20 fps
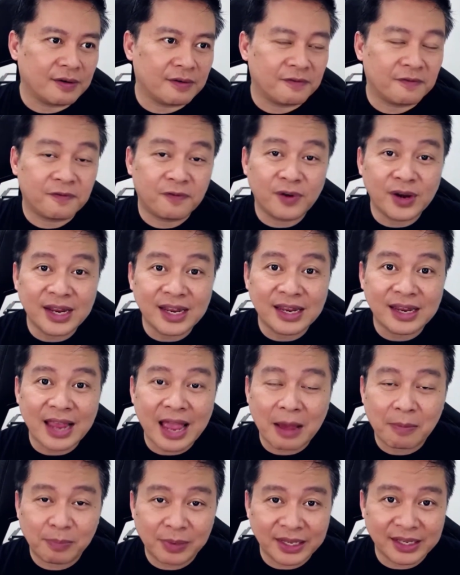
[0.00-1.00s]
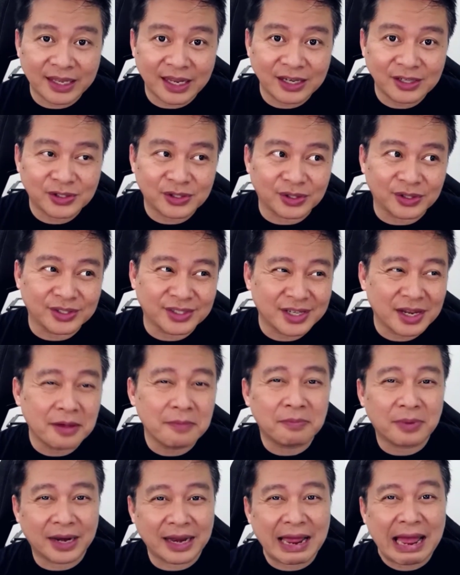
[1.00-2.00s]
free application,
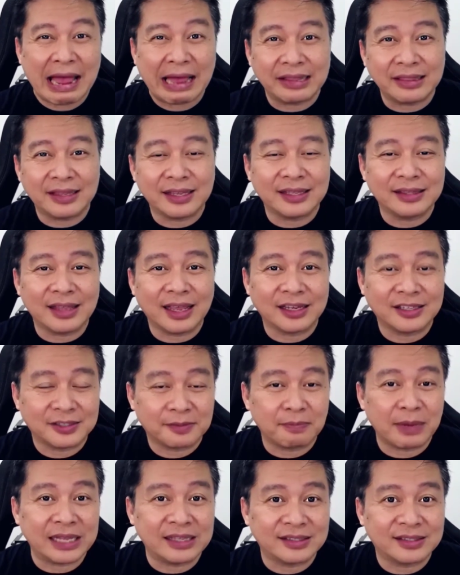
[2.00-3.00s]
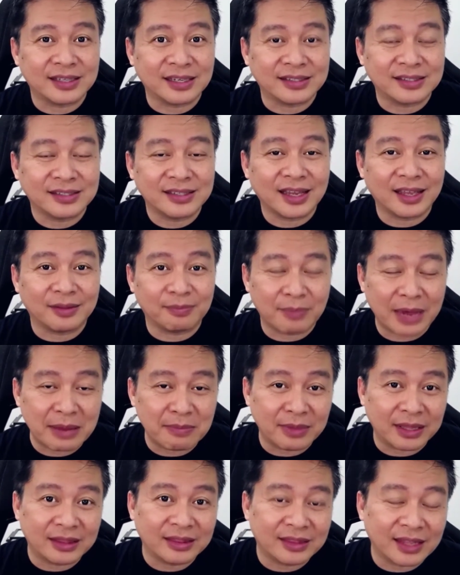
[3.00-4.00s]
syempre added expenses yan
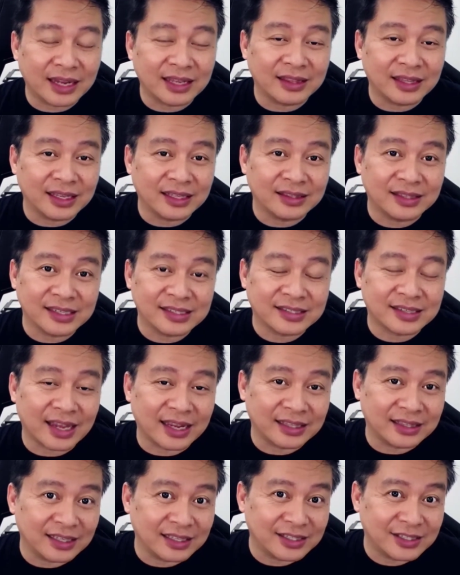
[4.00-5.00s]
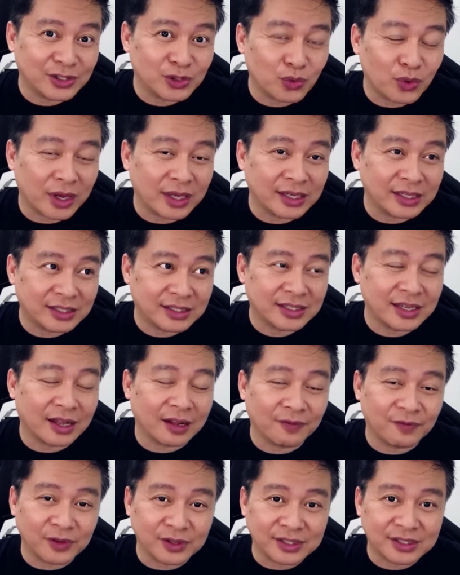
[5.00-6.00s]
by maintaining the site
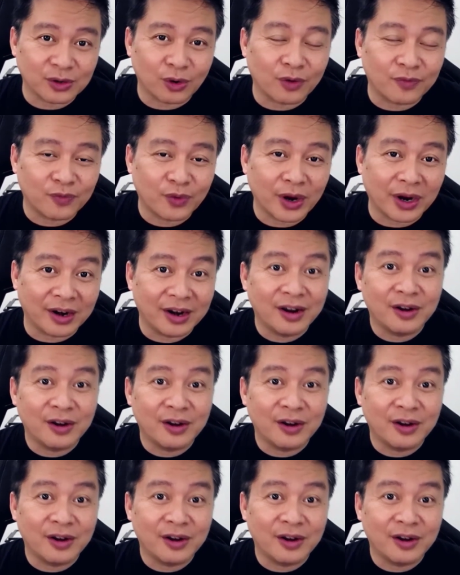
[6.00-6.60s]
itself in software.